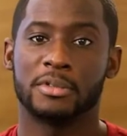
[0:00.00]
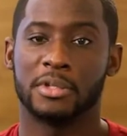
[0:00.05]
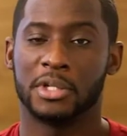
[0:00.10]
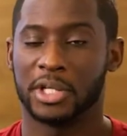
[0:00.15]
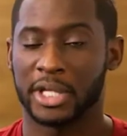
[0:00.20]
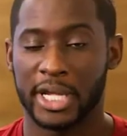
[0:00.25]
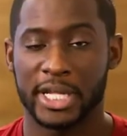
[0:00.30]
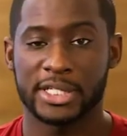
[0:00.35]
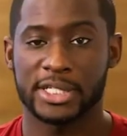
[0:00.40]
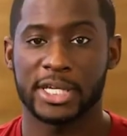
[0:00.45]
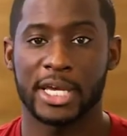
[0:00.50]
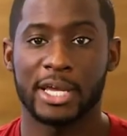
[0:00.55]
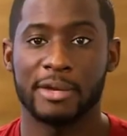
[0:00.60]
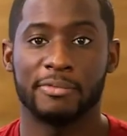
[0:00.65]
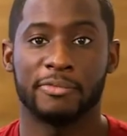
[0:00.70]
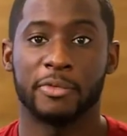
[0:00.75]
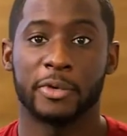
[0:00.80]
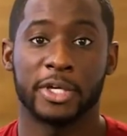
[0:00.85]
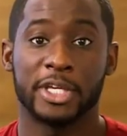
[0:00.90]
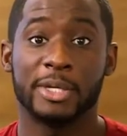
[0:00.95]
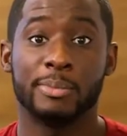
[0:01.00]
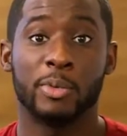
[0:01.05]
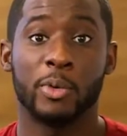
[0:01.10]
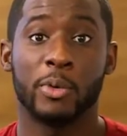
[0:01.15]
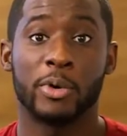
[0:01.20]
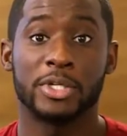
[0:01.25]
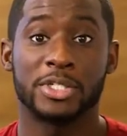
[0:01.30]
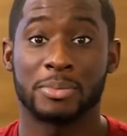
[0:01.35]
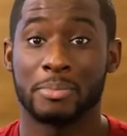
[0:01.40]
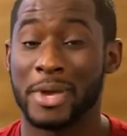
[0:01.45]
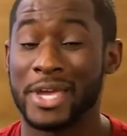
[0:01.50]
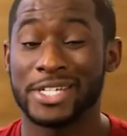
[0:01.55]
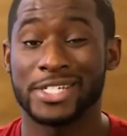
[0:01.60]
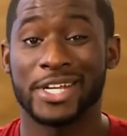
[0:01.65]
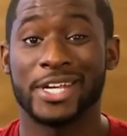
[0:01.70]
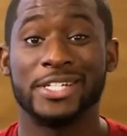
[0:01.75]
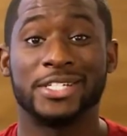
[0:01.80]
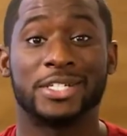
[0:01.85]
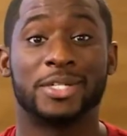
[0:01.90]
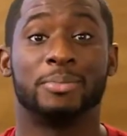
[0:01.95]
the landscape for keyboards may
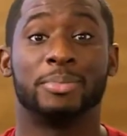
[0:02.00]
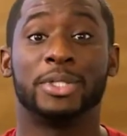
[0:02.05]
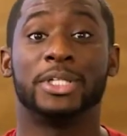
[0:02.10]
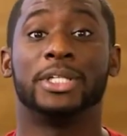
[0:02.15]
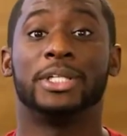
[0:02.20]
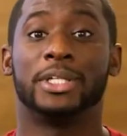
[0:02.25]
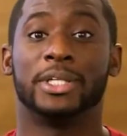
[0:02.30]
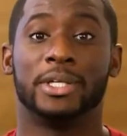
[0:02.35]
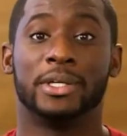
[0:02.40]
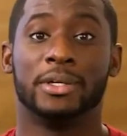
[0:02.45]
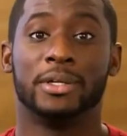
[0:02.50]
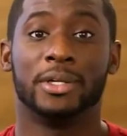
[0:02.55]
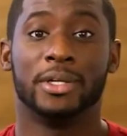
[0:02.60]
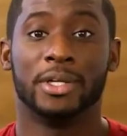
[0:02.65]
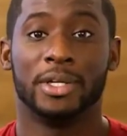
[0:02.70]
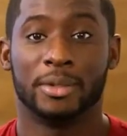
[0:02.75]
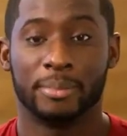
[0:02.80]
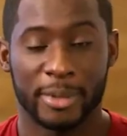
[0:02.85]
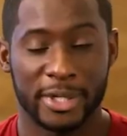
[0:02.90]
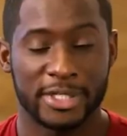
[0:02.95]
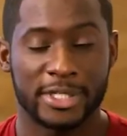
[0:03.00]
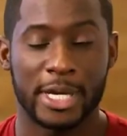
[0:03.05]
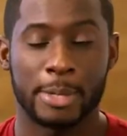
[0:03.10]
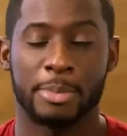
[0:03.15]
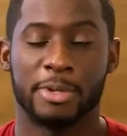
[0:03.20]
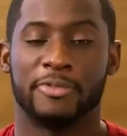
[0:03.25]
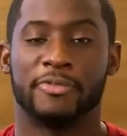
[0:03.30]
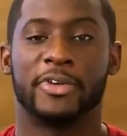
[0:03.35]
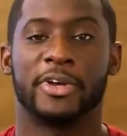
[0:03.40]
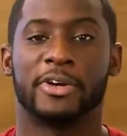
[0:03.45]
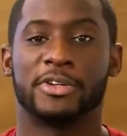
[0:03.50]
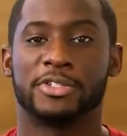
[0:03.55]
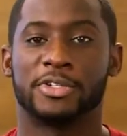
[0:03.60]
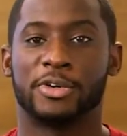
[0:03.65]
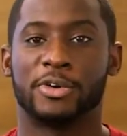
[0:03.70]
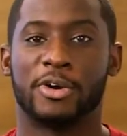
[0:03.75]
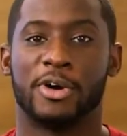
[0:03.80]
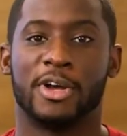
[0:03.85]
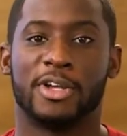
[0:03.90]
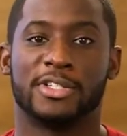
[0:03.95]
change completely by typing fingers
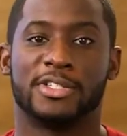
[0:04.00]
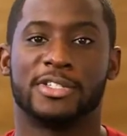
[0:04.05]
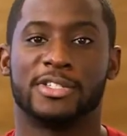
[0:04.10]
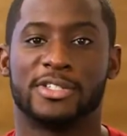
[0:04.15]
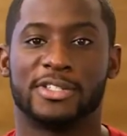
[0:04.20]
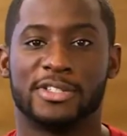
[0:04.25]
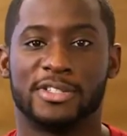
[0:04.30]
across.